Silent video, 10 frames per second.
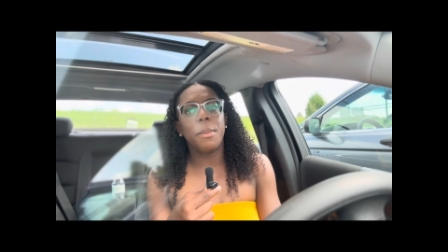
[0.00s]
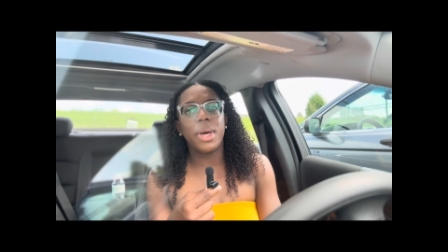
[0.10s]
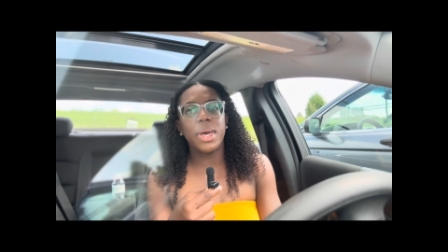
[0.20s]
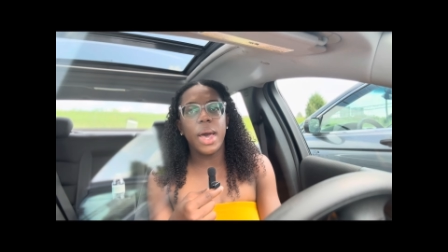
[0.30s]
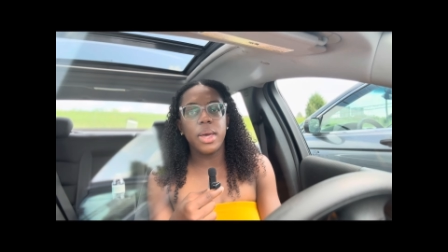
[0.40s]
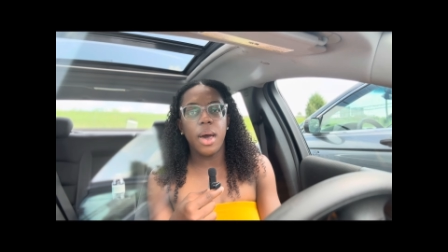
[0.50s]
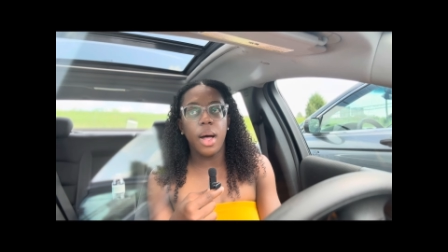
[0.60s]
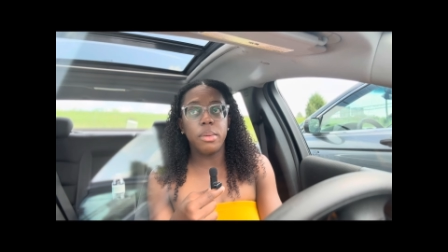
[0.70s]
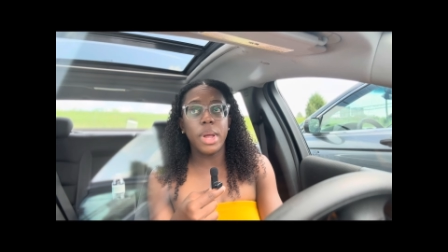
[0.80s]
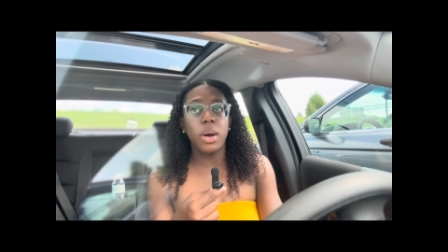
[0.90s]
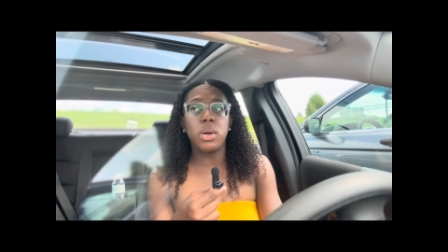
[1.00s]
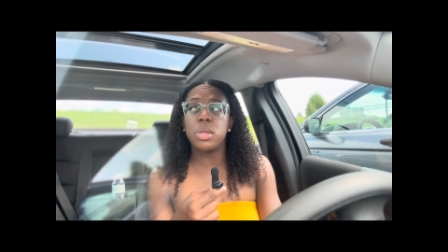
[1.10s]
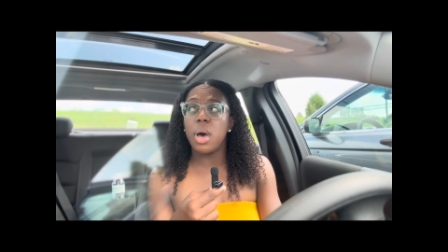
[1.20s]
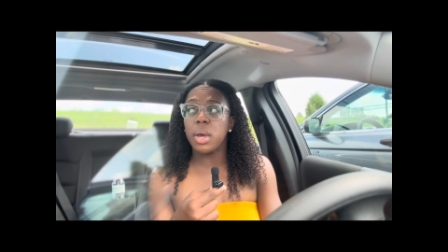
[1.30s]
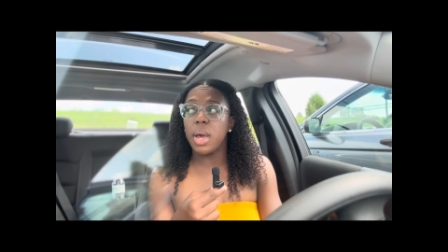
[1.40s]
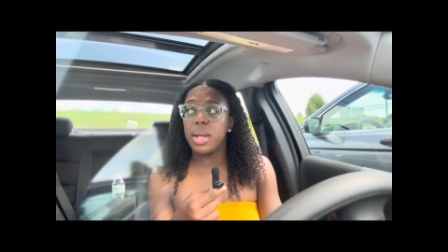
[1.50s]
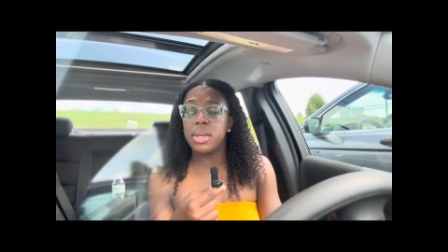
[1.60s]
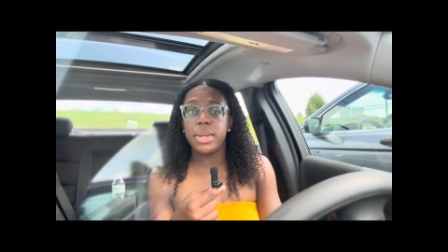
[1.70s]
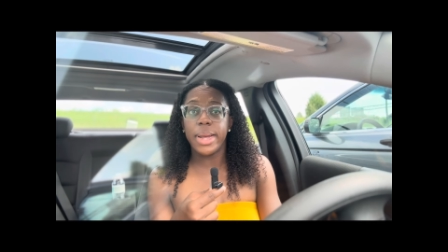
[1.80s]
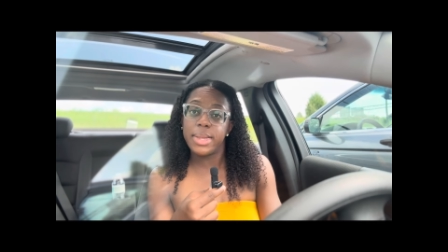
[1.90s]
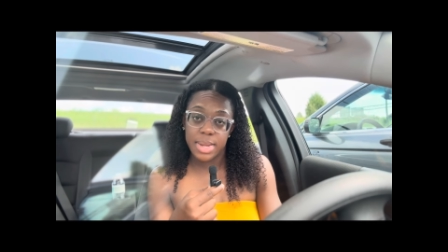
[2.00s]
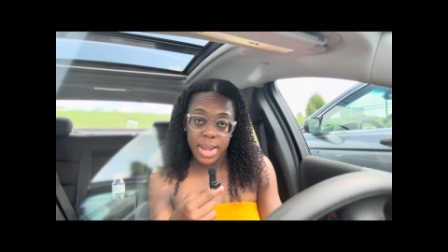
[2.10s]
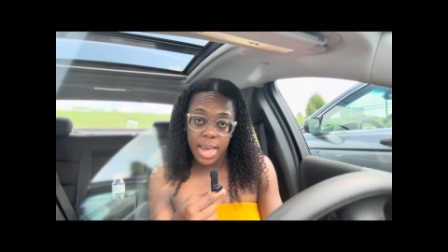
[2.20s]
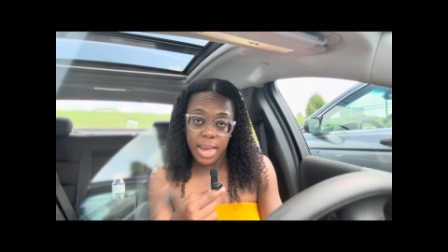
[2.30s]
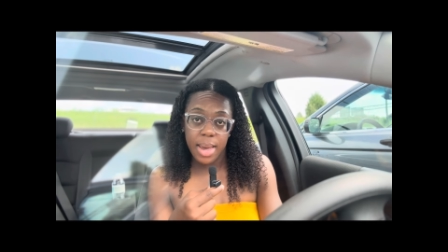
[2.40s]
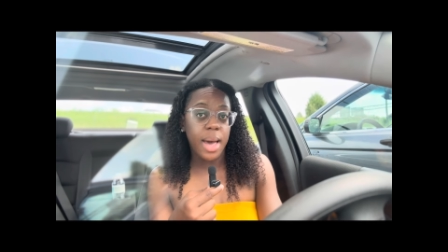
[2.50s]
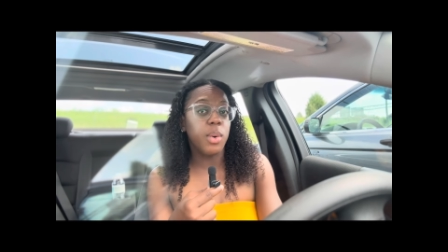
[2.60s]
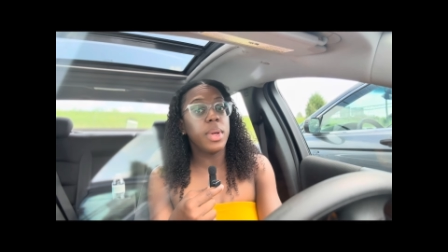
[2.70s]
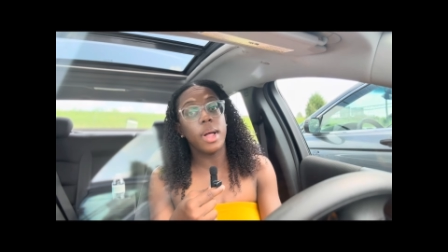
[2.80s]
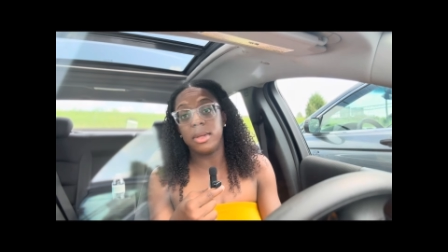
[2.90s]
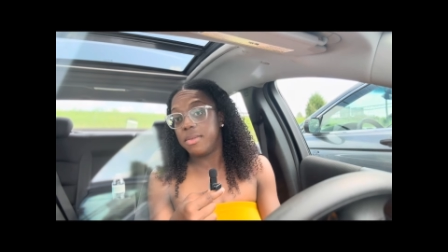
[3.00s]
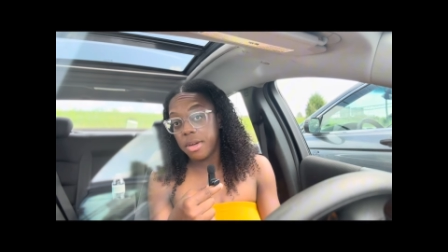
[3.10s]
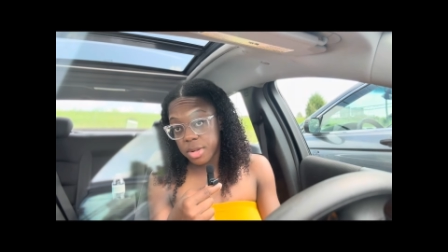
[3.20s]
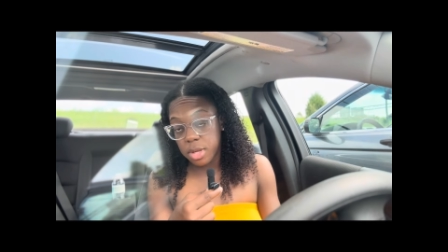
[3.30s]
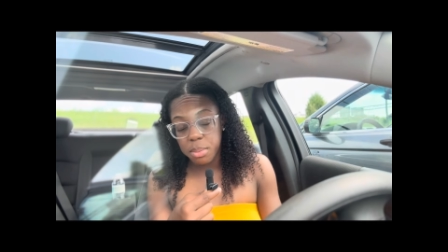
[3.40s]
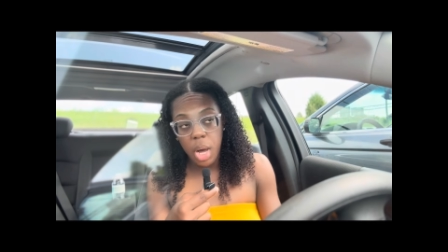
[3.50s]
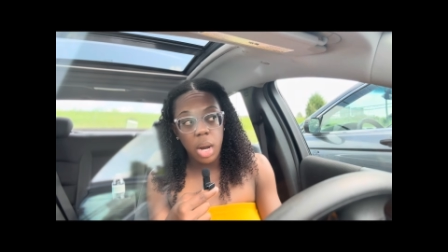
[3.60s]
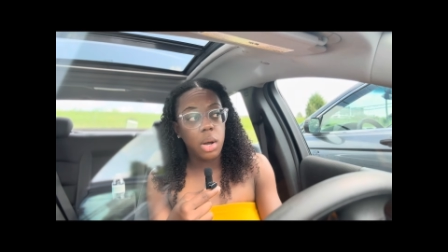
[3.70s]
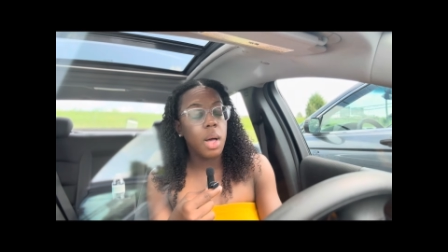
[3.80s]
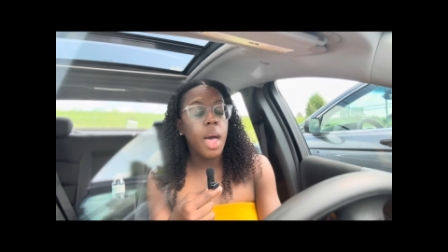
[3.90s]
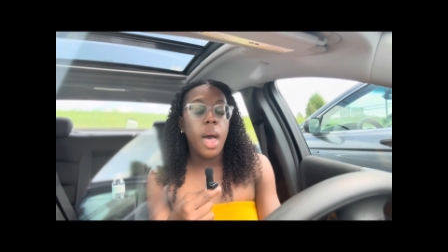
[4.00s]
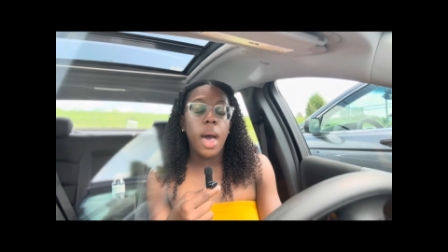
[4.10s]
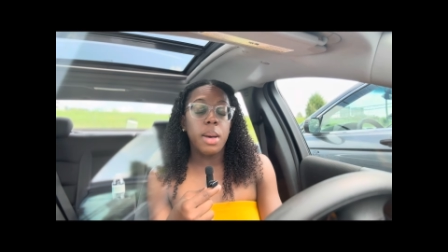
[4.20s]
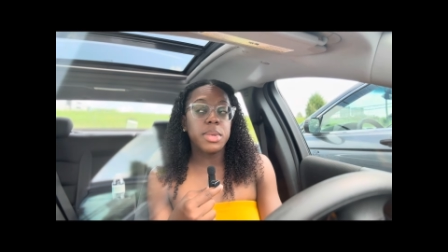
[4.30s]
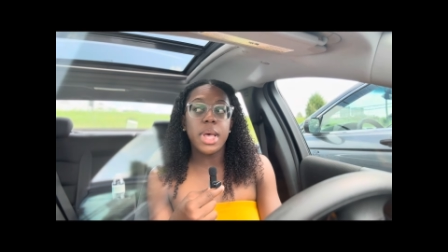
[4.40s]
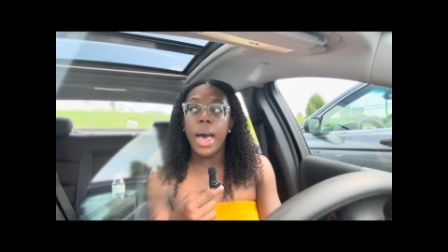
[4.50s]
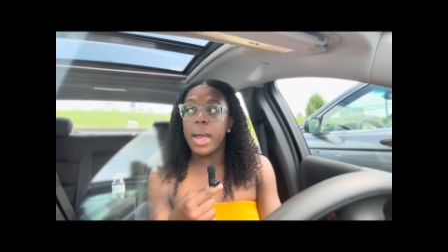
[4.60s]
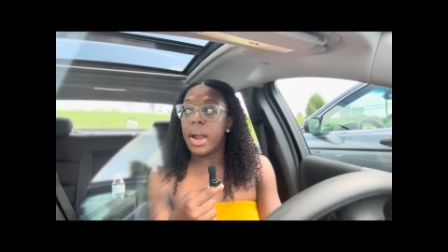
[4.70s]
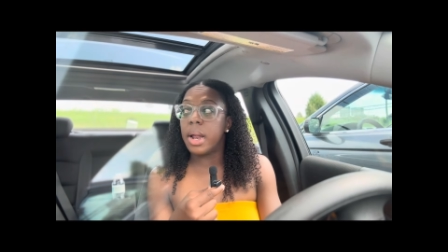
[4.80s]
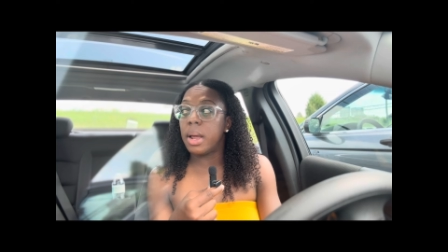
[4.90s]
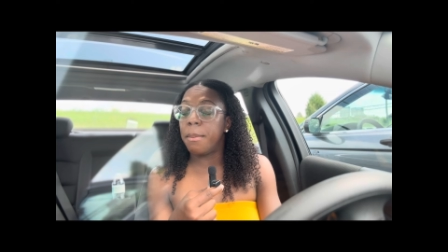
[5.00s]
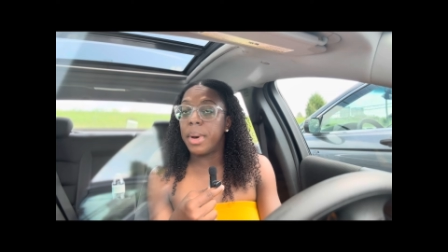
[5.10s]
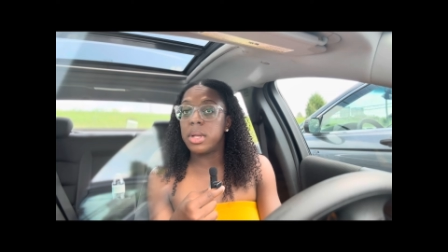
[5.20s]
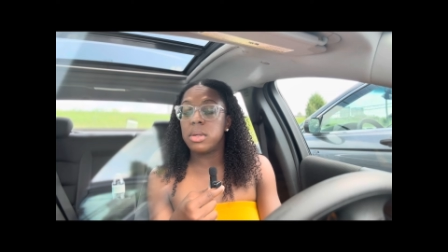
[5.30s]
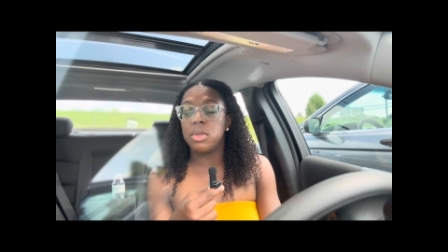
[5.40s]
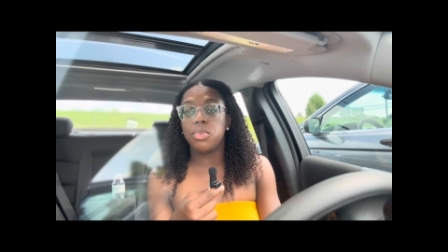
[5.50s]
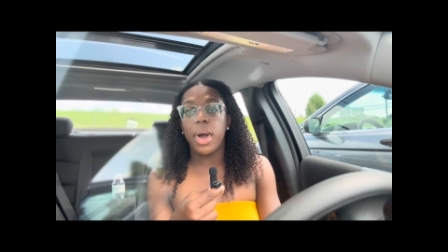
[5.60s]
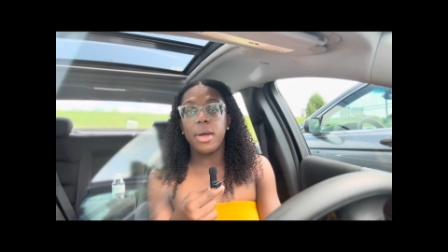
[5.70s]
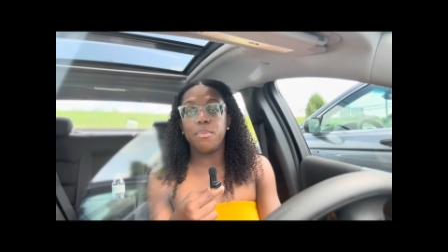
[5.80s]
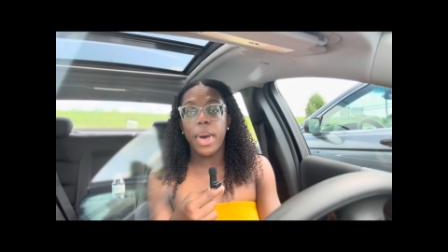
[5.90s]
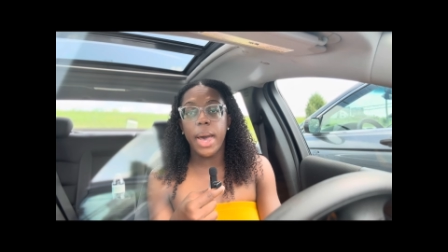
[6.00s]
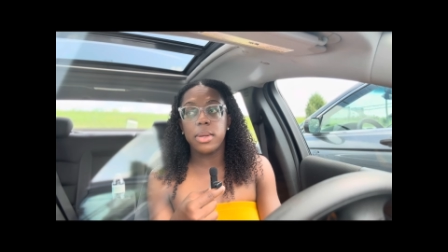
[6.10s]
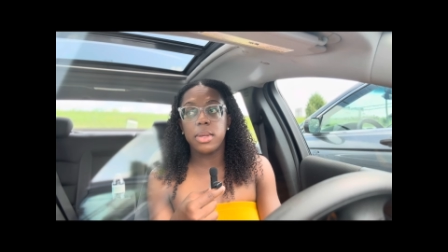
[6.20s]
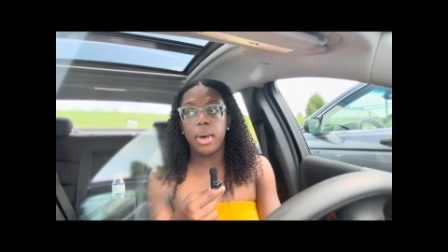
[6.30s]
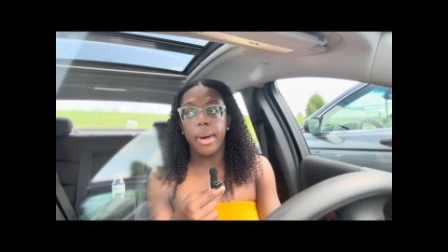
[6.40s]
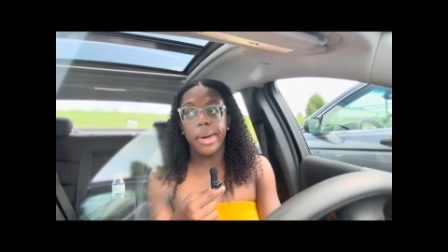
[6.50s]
But yeah, y'all, I'm not gonna talk y'all to death today. I'll leave that for tomorrow. I'm tired. I'm about to drive back to